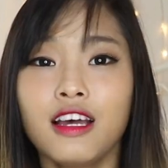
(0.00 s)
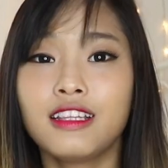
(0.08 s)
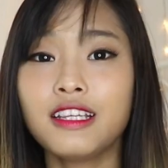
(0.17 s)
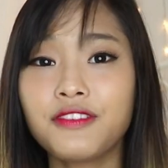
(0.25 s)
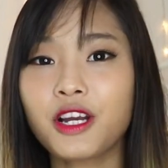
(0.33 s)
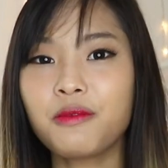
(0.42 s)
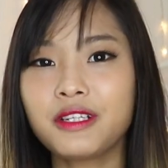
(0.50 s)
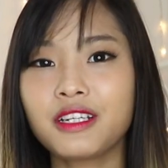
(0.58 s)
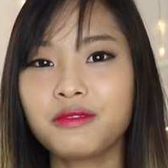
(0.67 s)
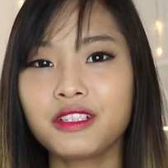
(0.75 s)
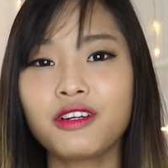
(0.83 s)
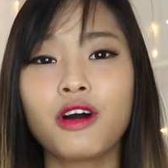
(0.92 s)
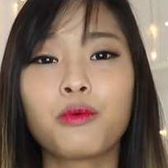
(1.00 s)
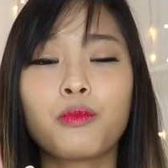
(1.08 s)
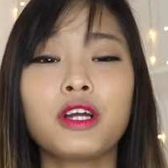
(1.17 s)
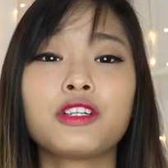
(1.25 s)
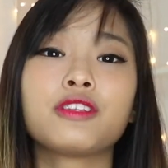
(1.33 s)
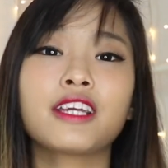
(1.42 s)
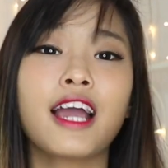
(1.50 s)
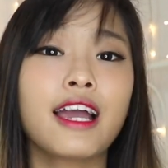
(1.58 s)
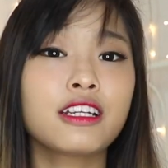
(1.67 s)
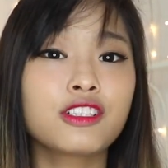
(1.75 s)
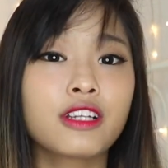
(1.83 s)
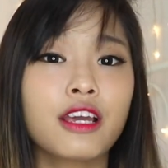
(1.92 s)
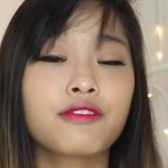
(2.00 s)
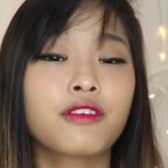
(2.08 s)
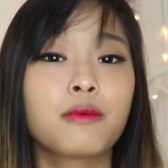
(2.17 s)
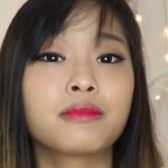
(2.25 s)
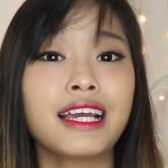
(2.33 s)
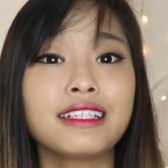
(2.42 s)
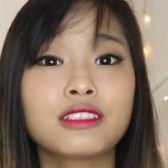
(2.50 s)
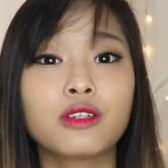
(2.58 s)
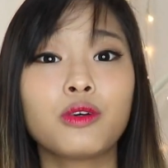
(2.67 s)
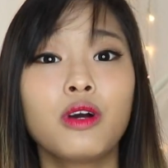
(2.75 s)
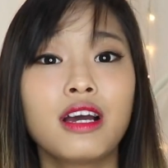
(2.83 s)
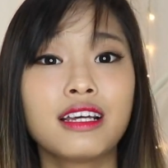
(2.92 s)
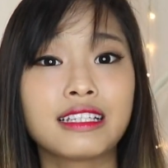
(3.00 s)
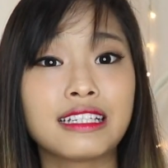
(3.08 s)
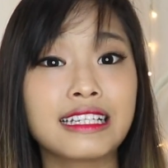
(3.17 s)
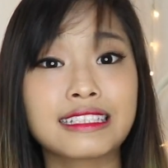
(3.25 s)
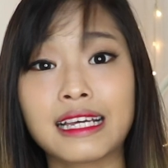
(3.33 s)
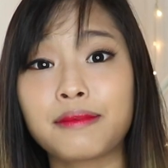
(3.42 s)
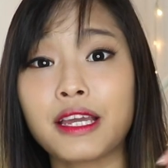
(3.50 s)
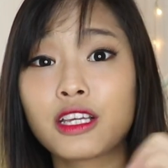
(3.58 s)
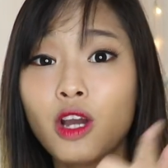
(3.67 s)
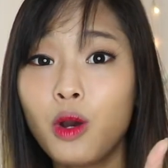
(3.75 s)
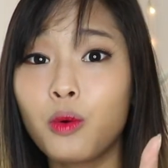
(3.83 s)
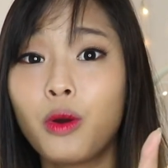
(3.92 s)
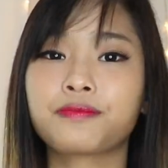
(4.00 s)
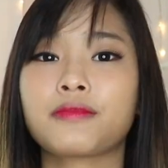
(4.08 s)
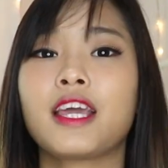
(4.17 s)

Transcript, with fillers: Leave a comment down below on what you think I should get from Daiso the next time I go.